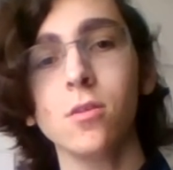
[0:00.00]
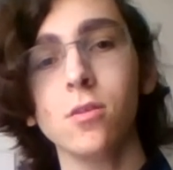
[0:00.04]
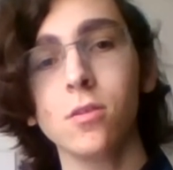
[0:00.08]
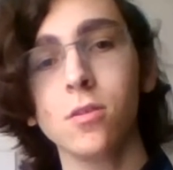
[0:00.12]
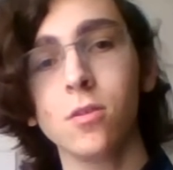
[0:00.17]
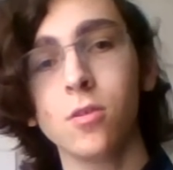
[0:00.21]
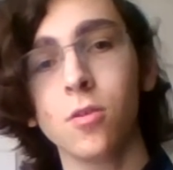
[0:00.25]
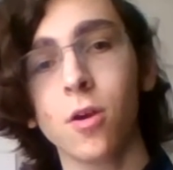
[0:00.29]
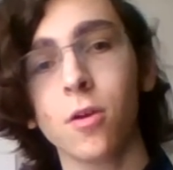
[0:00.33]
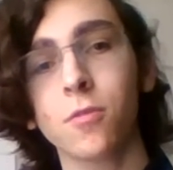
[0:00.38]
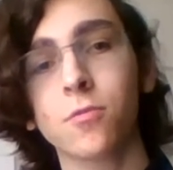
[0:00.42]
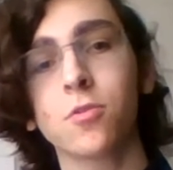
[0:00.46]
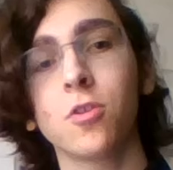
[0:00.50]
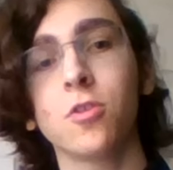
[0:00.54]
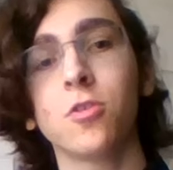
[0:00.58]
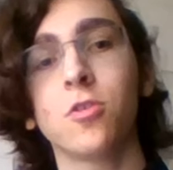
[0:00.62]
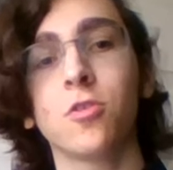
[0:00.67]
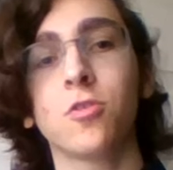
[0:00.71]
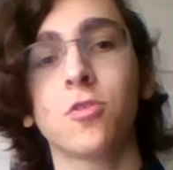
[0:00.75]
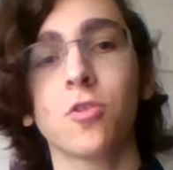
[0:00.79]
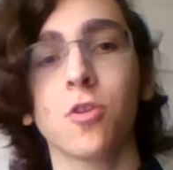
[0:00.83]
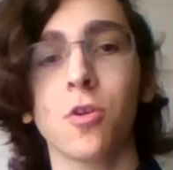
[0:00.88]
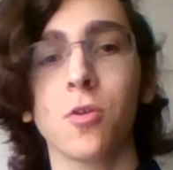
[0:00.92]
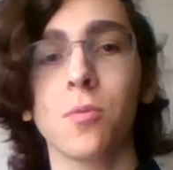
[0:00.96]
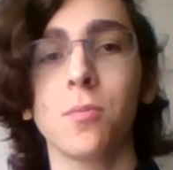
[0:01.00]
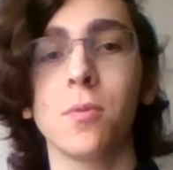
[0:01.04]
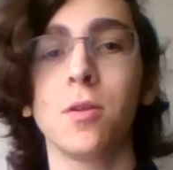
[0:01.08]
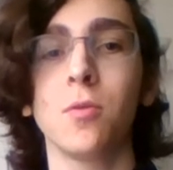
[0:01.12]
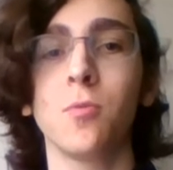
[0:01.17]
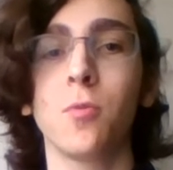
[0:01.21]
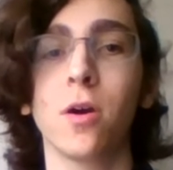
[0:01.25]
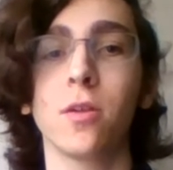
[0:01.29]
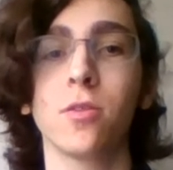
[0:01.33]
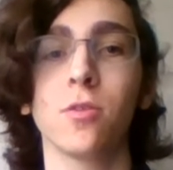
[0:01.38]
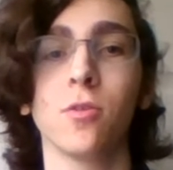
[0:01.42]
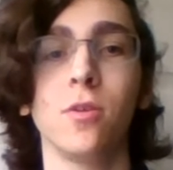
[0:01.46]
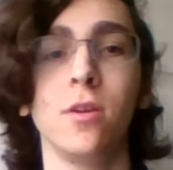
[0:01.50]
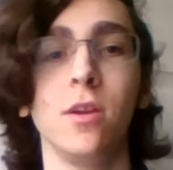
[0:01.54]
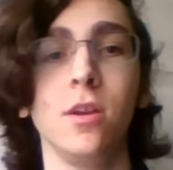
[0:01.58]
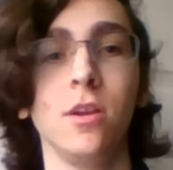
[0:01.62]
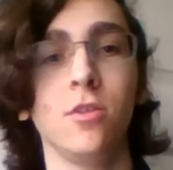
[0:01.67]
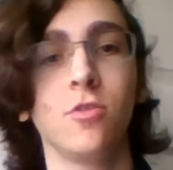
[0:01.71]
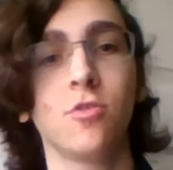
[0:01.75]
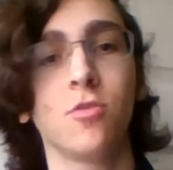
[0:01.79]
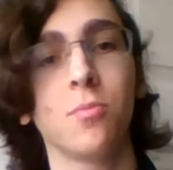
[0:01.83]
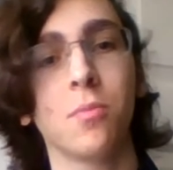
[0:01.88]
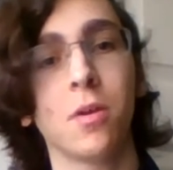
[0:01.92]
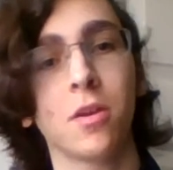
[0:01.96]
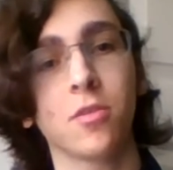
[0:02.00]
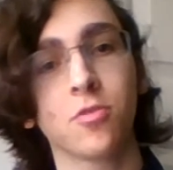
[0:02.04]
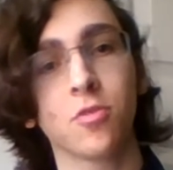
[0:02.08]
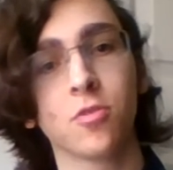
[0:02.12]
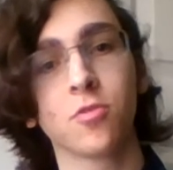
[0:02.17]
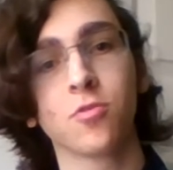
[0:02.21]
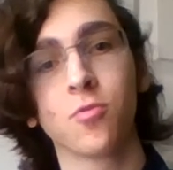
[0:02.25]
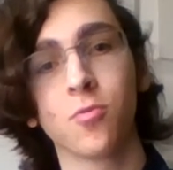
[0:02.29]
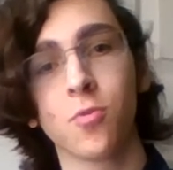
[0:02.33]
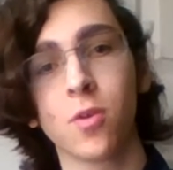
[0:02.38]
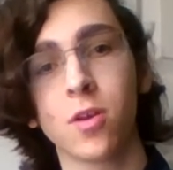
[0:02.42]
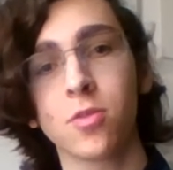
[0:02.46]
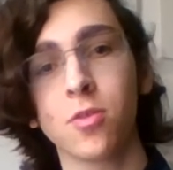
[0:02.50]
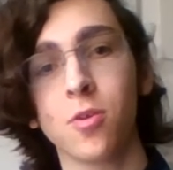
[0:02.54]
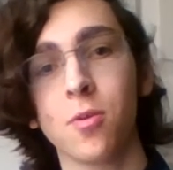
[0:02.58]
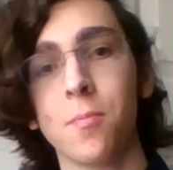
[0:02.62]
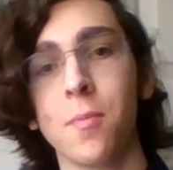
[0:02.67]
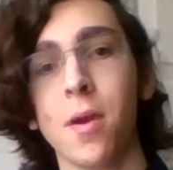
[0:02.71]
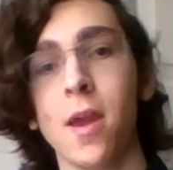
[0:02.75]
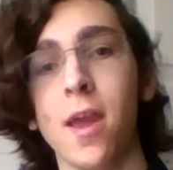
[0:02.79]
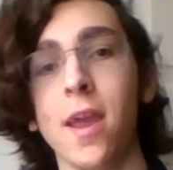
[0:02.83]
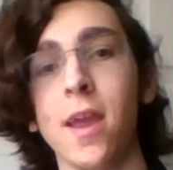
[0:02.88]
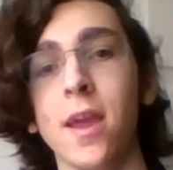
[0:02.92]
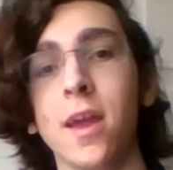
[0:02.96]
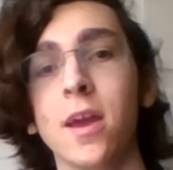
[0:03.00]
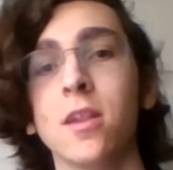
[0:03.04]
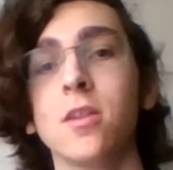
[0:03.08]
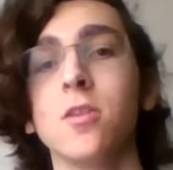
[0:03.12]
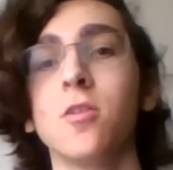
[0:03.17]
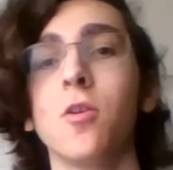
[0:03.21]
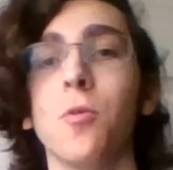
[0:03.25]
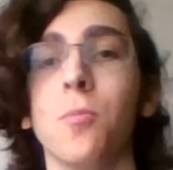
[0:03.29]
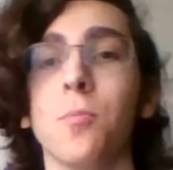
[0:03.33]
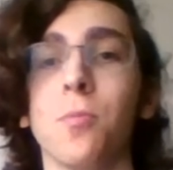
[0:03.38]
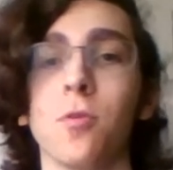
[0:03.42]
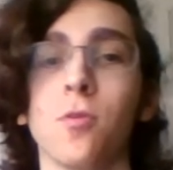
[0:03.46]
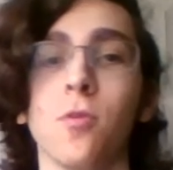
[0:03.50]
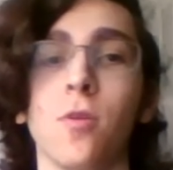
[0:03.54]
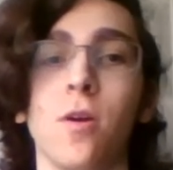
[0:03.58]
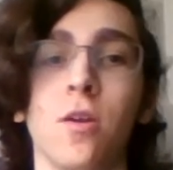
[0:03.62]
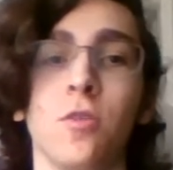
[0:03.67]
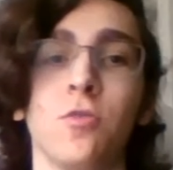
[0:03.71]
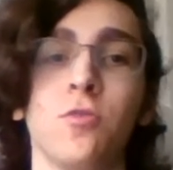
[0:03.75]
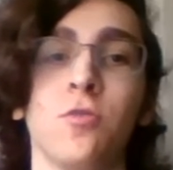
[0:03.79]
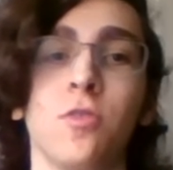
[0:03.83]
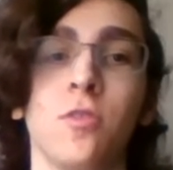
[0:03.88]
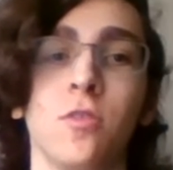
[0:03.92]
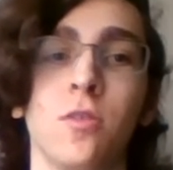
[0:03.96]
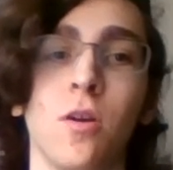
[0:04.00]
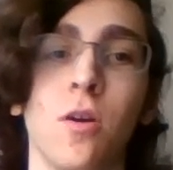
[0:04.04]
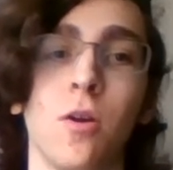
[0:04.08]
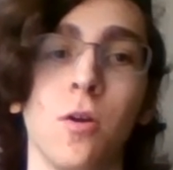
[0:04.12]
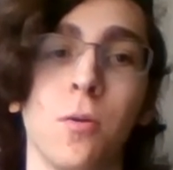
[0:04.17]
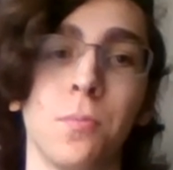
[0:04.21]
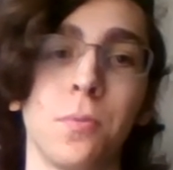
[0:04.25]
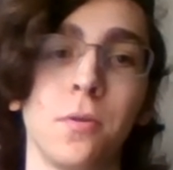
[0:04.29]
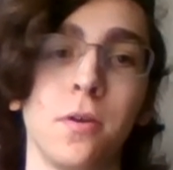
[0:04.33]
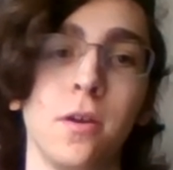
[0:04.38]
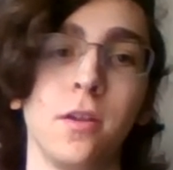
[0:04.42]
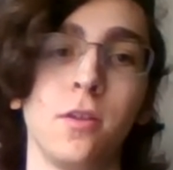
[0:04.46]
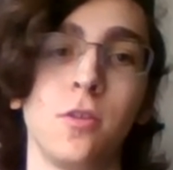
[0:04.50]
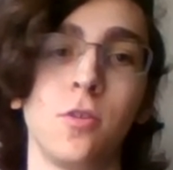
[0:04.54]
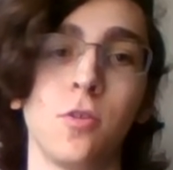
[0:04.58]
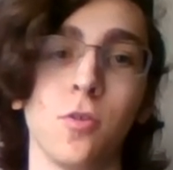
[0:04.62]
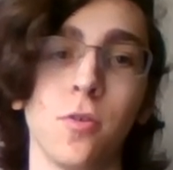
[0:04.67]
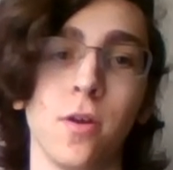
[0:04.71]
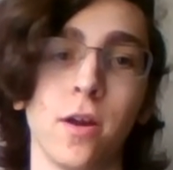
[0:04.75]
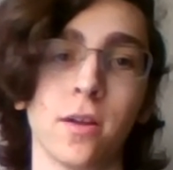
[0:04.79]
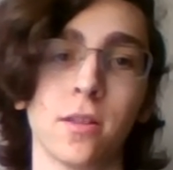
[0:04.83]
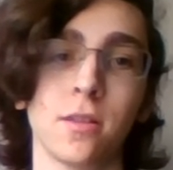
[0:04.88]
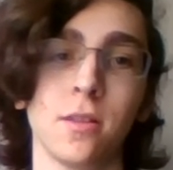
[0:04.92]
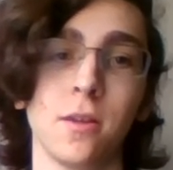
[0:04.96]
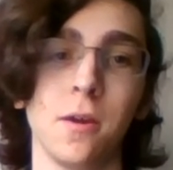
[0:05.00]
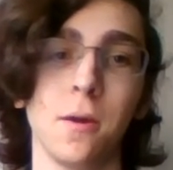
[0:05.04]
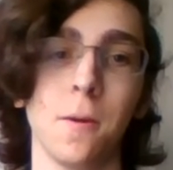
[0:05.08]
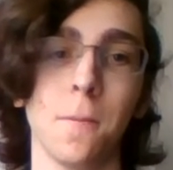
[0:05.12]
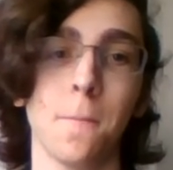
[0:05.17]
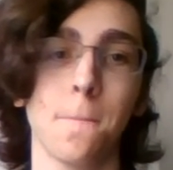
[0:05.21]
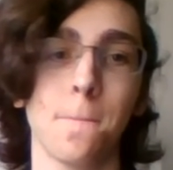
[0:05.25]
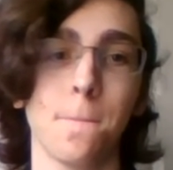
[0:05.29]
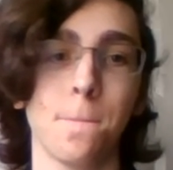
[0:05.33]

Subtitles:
You have to determine whether each measure's rhythm and note progression are played correctly.